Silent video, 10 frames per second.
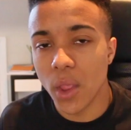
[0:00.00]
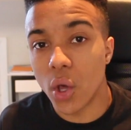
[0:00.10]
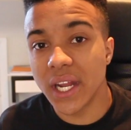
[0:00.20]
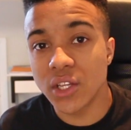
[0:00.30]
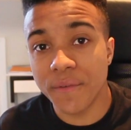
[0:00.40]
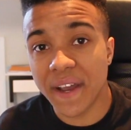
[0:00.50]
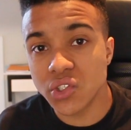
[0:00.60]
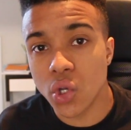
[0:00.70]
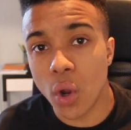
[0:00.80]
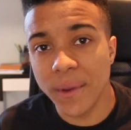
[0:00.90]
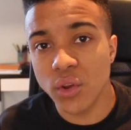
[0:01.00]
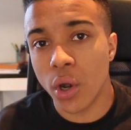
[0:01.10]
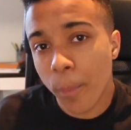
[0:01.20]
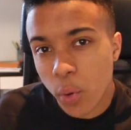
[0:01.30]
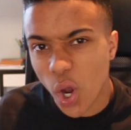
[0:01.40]
I just love, how's it going?
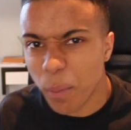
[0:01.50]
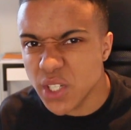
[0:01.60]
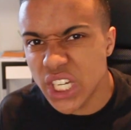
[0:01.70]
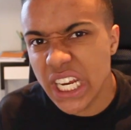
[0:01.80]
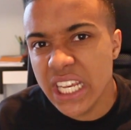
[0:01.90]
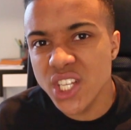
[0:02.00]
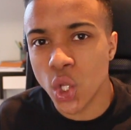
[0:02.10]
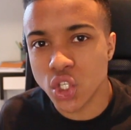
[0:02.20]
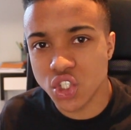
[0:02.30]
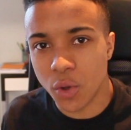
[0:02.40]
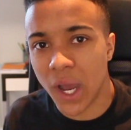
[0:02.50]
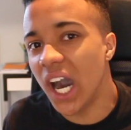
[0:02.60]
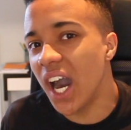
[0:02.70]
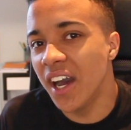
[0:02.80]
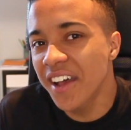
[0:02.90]
You're a proper cheeky slosh, you
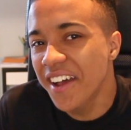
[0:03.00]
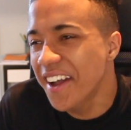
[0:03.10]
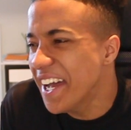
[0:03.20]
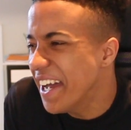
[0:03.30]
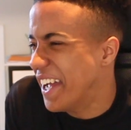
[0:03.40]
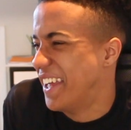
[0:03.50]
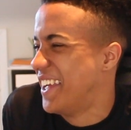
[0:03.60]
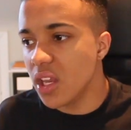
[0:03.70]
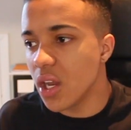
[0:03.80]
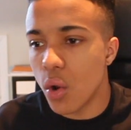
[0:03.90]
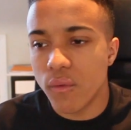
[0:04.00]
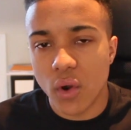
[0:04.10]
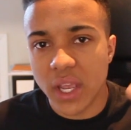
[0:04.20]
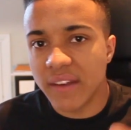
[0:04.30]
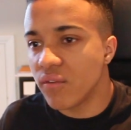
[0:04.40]
are. You know,
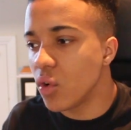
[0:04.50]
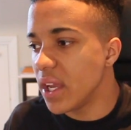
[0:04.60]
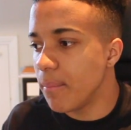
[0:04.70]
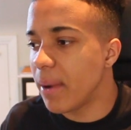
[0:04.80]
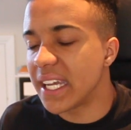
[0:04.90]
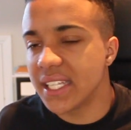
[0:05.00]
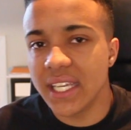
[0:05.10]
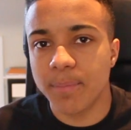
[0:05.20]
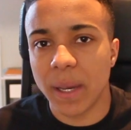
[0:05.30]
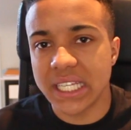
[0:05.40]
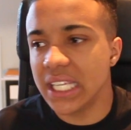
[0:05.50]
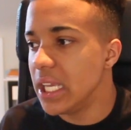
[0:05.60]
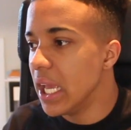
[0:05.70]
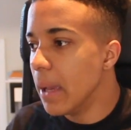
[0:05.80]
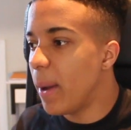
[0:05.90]
fucking, fucking Paddy,
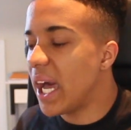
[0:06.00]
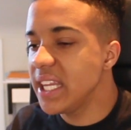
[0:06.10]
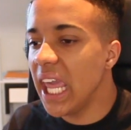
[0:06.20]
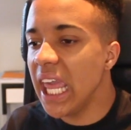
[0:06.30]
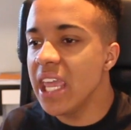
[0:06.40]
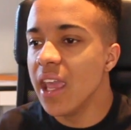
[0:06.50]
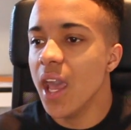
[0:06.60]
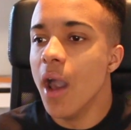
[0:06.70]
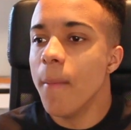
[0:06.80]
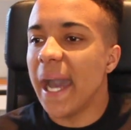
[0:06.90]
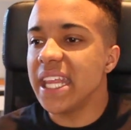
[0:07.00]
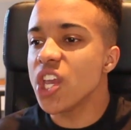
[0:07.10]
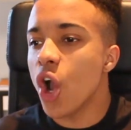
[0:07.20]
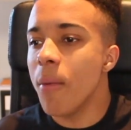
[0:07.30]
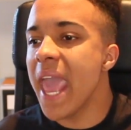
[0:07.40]
Paddy, Paddy! Paddy,
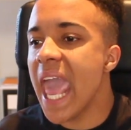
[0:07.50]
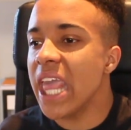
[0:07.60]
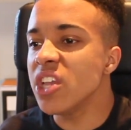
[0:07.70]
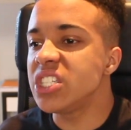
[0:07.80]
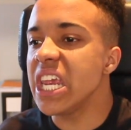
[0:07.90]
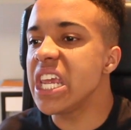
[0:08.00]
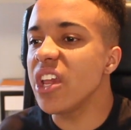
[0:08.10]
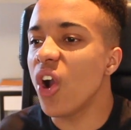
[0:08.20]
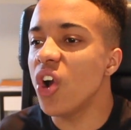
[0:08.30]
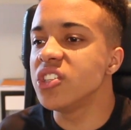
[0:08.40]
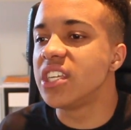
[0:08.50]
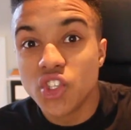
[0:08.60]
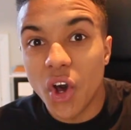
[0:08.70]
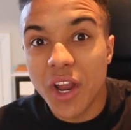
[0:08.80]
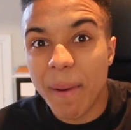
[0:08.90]
come here, you cheeky cunt!
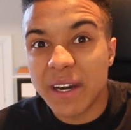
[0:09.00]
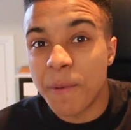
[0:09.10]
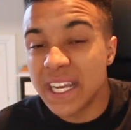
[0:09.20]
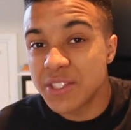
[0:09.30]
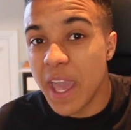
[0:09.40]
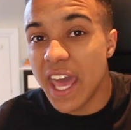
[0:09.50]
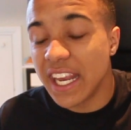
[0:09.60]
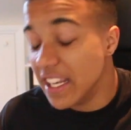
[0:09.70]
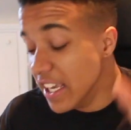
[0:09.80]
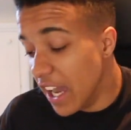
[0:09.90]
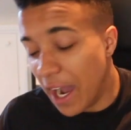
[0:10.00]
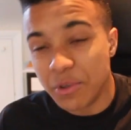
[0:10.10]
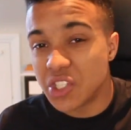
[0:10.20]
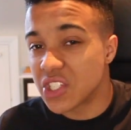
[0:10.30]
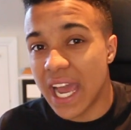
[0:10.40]
Sorry about my swearing, I'm
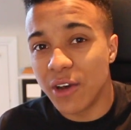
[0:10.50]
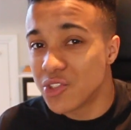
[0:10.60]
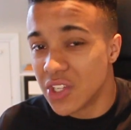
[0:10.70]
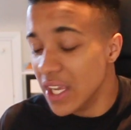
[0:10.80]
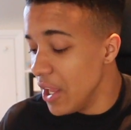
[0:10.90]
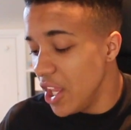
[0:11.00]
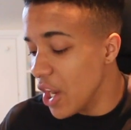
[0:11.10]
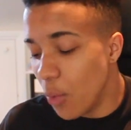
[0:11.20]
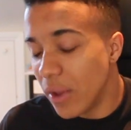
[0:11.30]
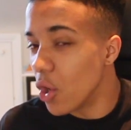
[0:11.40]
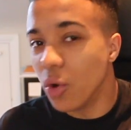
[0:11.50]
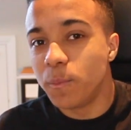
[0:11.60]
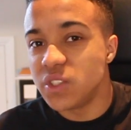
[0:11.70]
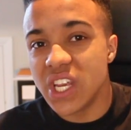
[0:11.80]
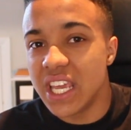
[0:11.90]
just Scouse. You know, we're all
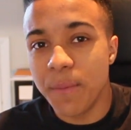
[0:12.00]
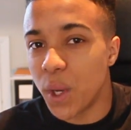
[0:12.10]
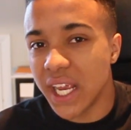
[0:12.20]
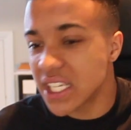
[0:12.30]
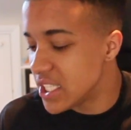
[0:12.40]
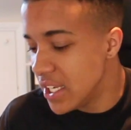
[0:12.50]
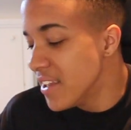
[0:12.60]
cheeky pricks.